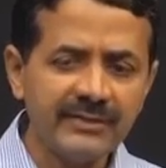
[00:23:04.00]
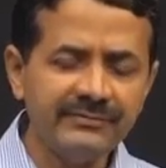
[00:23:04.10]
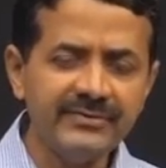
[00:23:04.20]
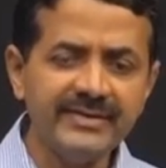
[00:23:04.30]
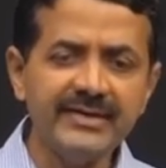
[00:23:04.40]

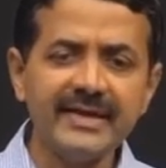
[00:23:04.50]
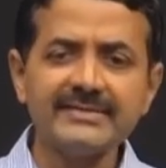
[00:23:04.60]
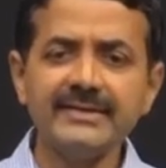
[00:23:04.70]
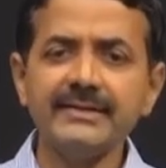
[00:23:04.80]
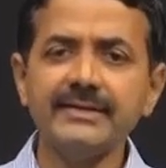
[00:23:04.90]
If you see
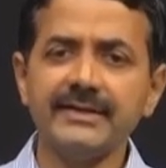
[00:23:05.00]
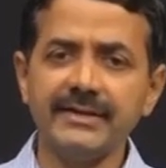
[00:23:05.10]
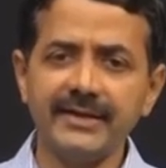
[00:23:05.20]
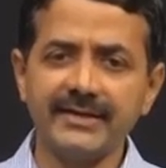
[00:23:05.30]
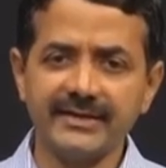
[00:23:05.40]
X linked
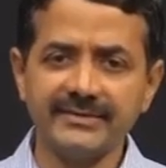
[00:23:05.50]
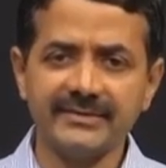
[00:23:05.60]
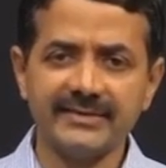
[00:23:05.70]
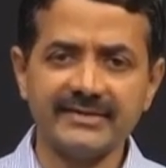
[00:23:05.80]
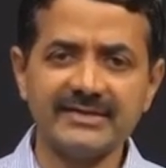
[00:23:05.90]
inheritance,
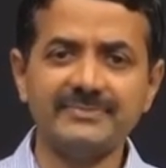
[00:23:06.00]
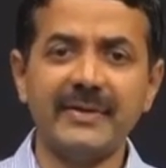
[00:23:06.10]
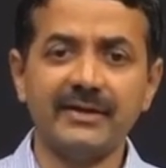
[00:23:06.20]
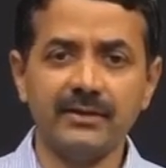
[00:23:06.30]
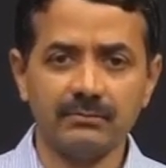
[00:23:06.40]
there is a
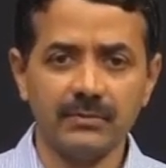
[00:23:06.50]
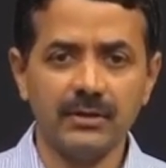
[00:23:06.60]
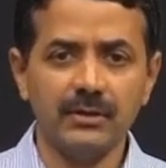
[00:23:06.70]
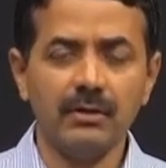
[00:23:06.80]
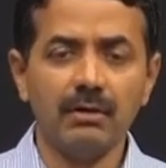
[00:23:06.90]
spectrum
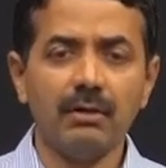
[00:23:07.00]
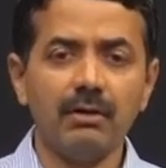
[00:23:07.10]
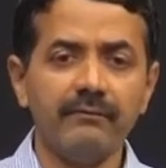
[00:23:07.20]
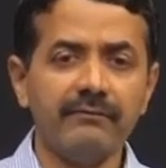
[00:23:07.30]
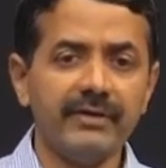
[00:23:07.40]

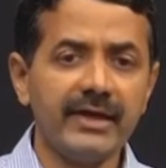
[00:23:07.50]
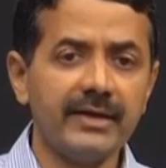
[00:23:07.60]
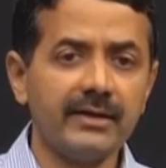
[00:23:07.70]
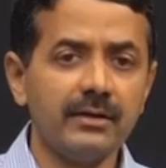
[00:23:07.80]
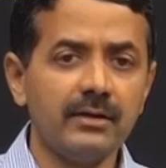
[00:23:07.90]

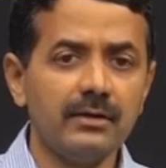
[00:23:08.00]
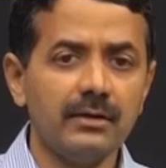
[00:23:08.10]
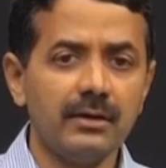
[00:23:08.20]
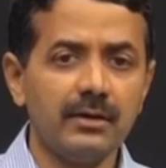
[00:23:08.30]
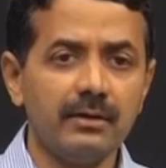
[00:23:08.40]
where
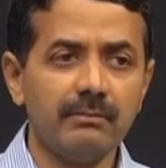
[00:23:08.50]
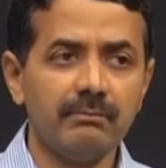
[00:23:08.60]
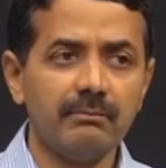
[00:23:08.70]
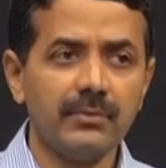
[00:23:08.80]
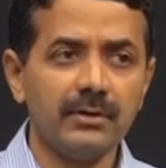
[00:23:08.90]

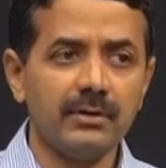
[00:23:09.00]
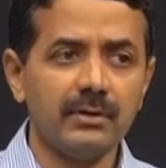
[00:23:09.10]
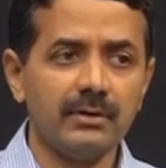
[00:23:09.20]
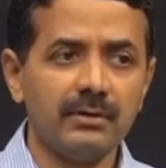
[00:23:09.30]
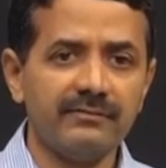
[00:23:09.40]
um,
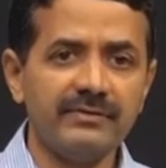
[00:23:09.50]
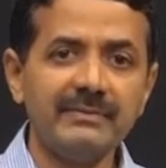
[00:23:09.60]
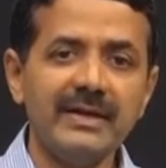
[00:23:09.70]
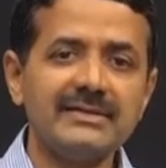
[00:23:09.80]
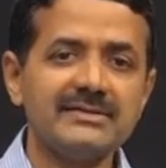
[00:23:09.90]
uh,
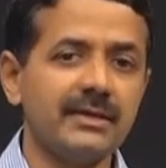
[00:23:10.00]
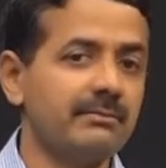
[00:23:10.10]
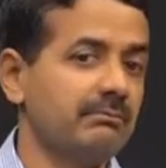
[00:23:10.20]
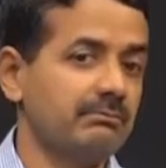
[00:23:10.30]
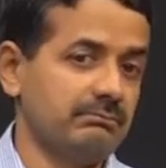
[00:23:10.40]
females are
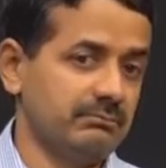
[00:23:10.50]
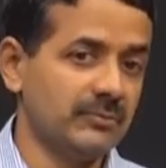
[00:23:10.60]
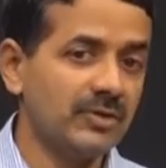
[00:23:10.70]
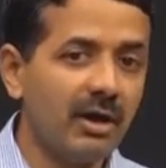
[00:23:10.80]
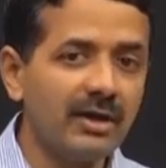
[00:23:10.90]

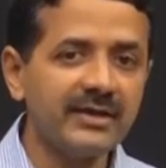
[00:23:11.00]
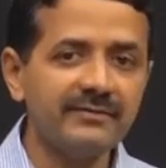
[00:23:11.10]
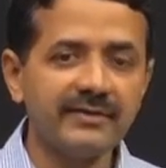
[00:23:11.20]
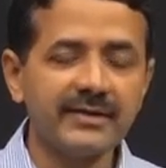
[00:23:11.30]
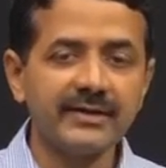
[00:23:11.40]
not
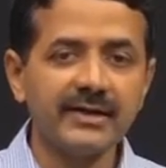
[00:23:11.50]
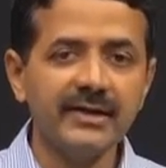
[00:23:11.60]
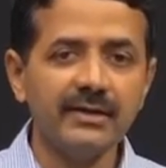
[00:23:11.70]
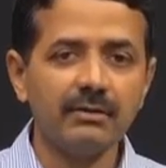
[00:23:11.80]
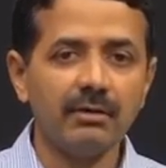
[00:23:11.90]

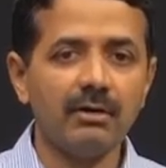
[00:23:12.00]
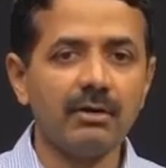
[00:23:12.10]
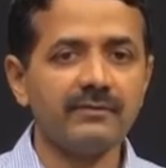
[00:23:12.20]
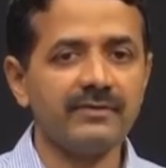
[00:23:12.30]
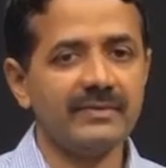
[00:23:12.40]
affected
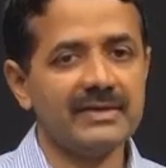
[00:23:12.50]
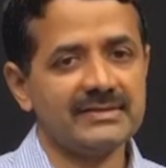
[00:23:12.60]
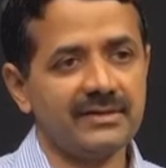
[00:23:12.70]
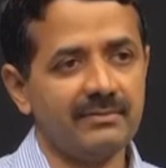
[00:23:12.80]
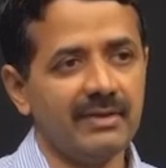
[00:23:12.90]
or
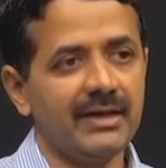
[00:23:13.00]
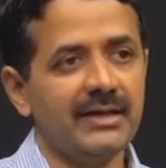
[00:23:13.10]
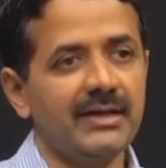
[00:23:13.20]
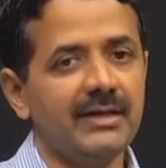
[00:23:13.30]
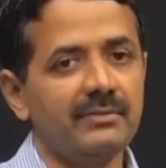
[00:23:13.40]
females are
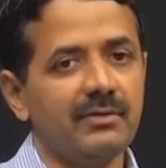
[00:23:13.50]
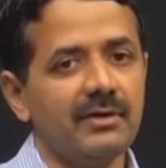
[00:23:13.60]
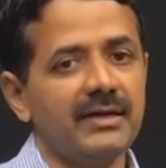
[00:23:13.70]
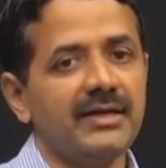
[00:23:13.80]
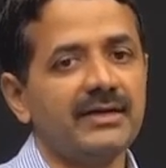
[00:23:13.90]
mild,
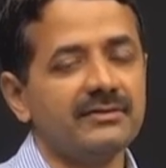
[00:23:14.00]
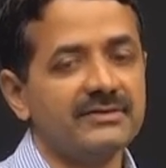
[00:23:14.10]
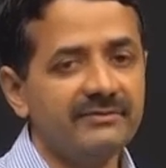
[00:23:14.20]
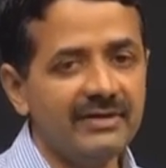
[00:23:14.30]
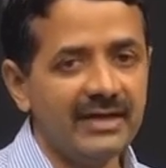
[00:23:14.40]
moderate or
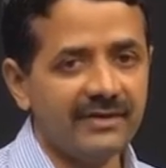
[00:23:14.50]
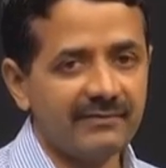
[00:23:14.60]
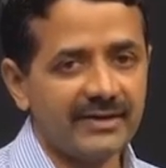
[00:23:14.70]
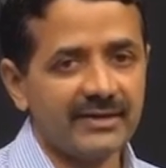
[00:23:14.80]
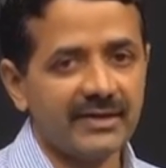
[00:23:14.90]
severely
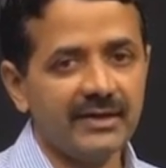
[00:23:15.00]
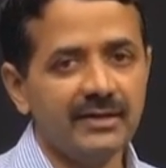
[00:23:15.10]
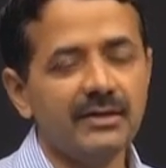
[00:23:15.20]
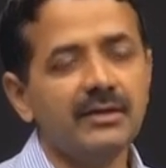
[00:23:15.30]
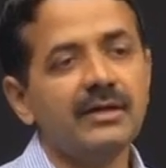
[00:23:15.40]
affected,